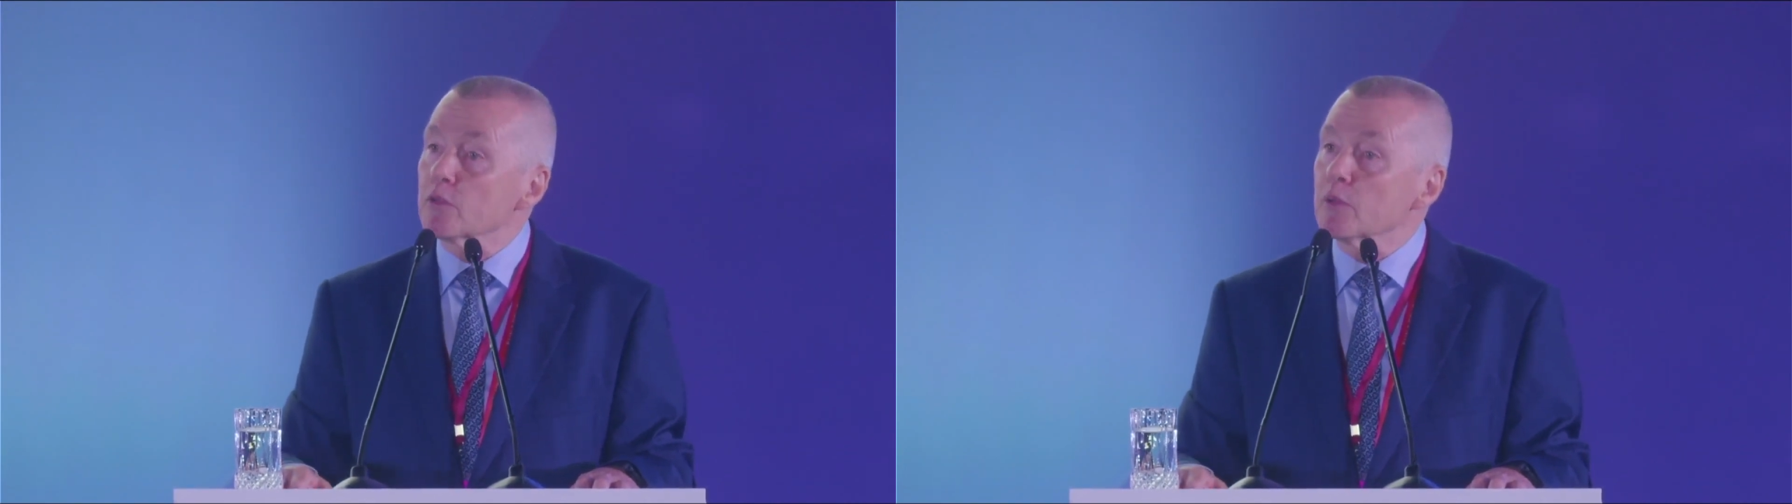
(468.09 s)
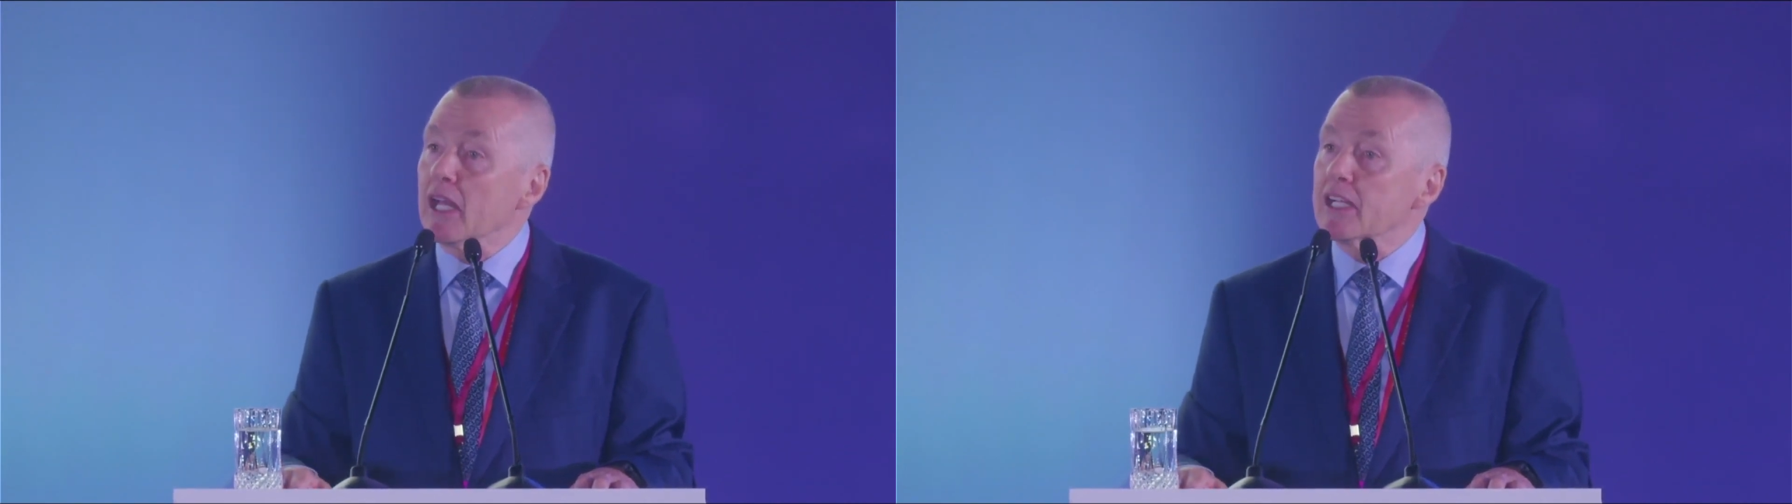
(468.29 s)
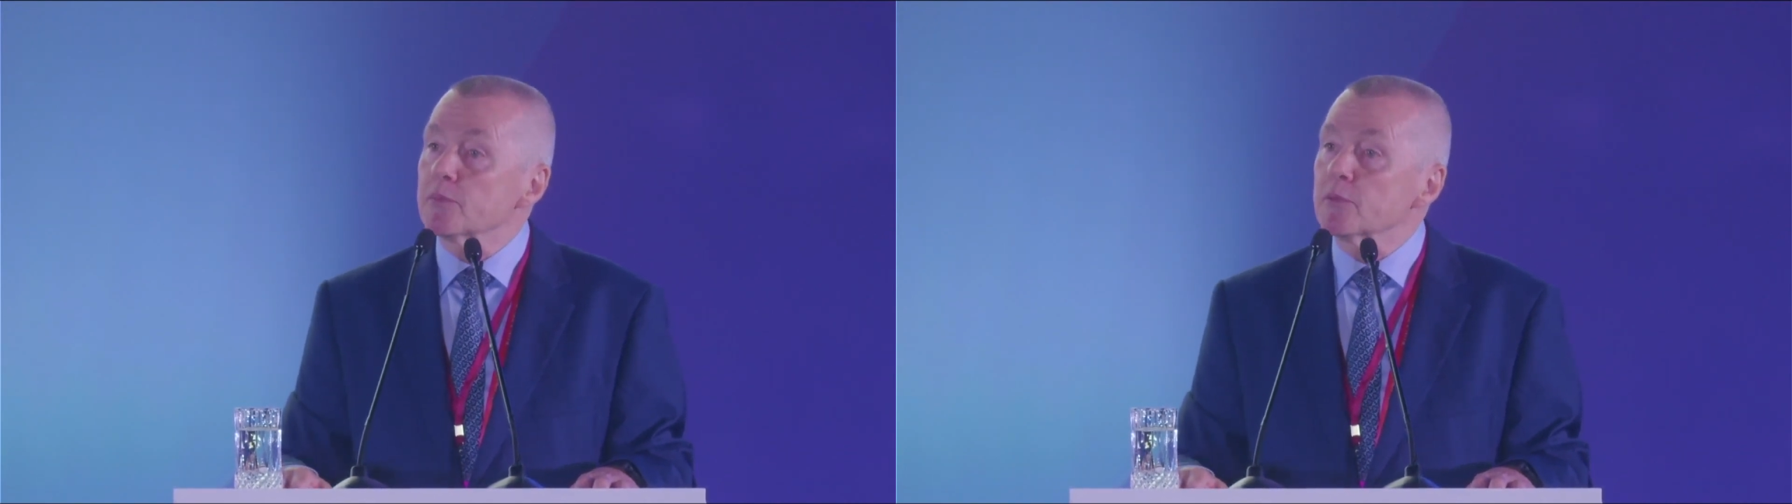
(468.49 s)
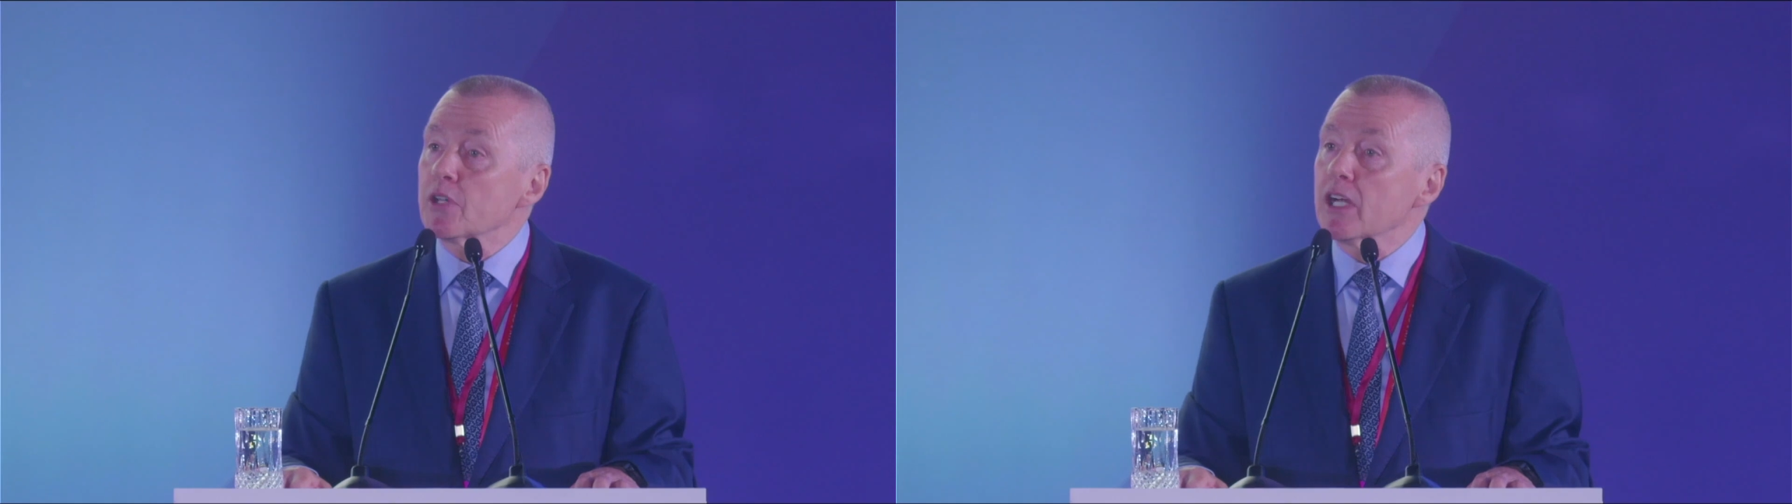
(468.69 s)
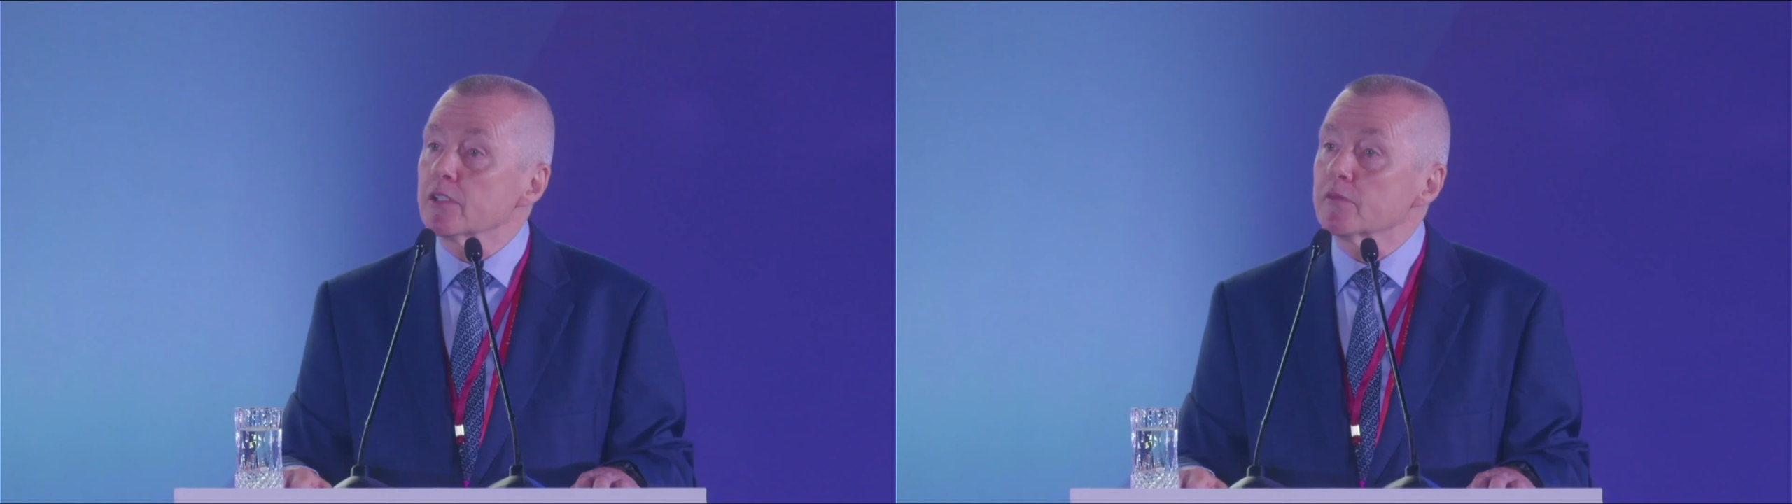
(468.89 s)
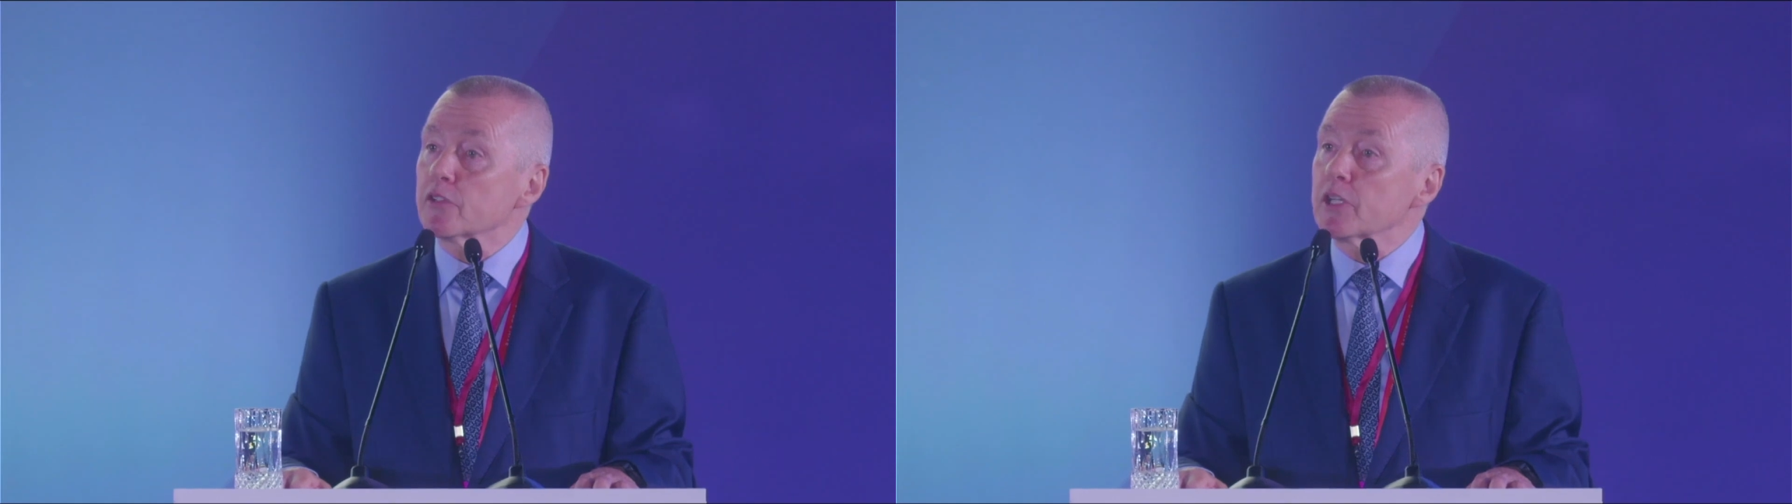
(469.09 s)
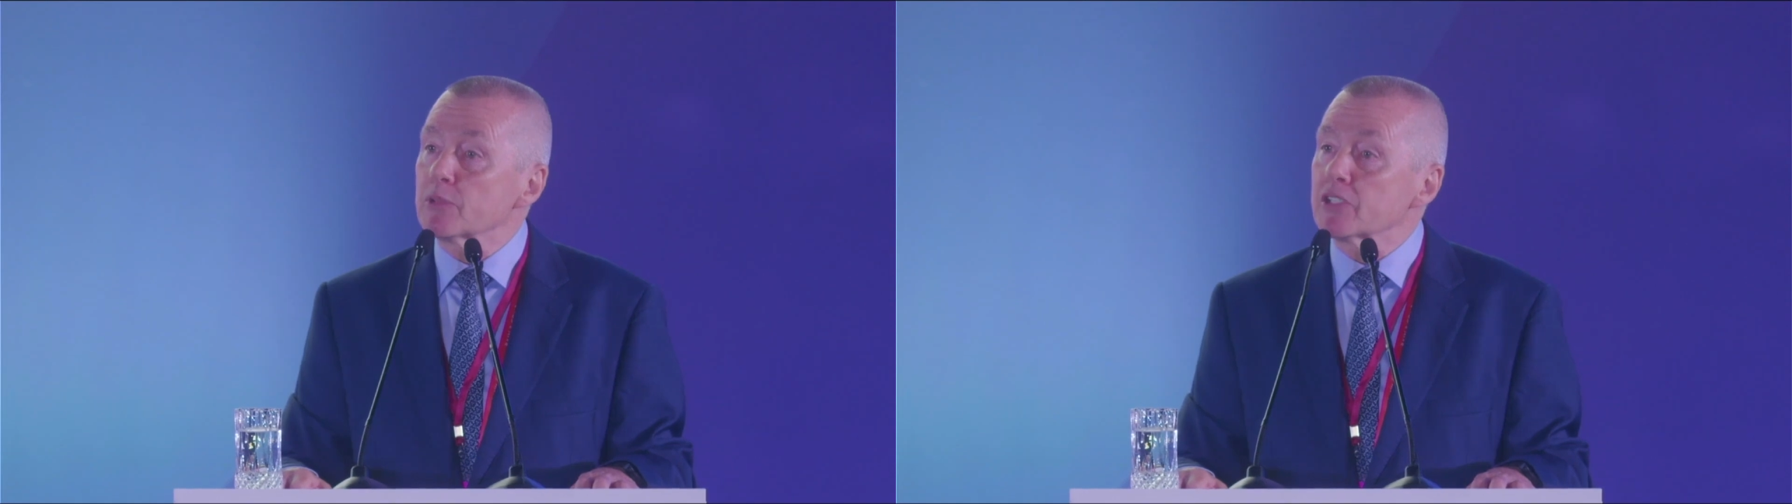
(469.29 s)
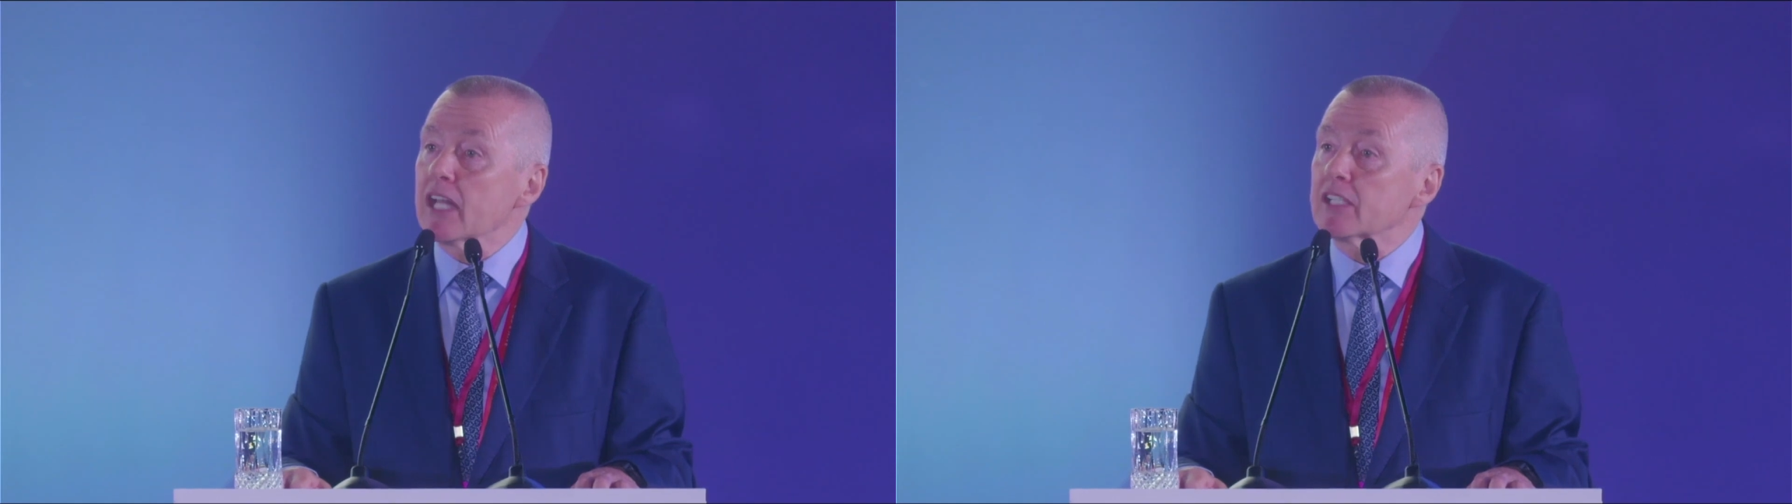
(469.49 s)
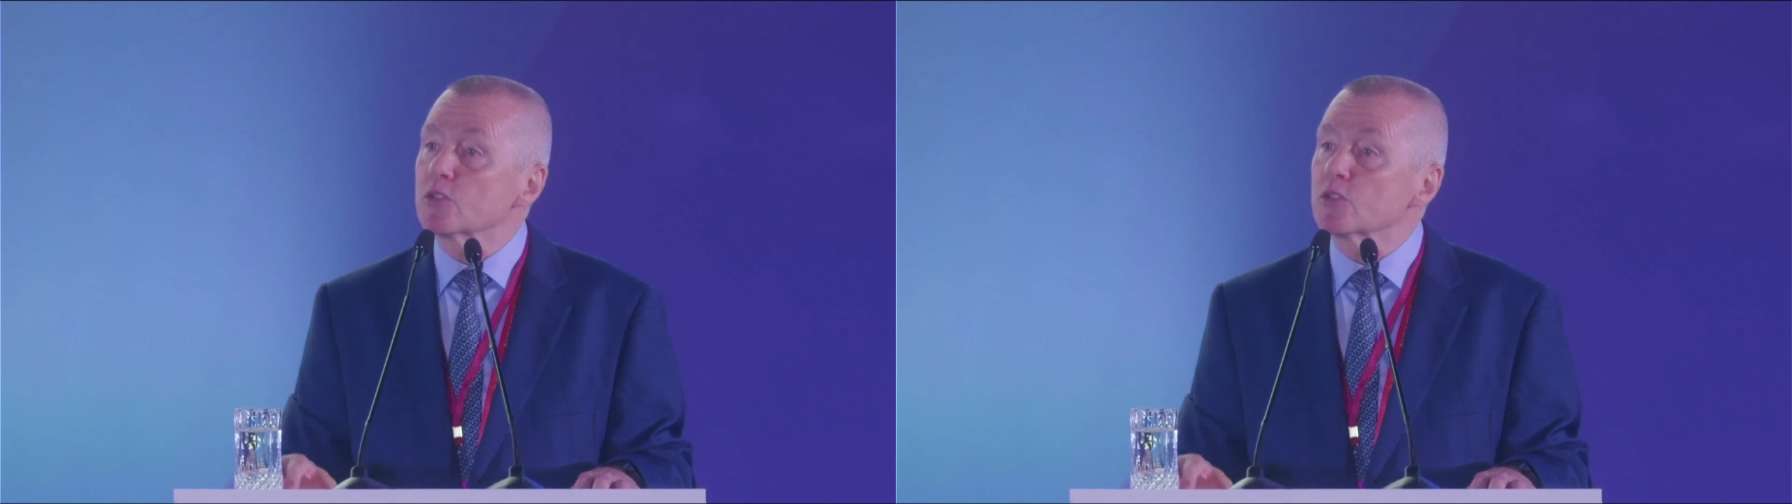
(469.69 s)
replacement rate of 3%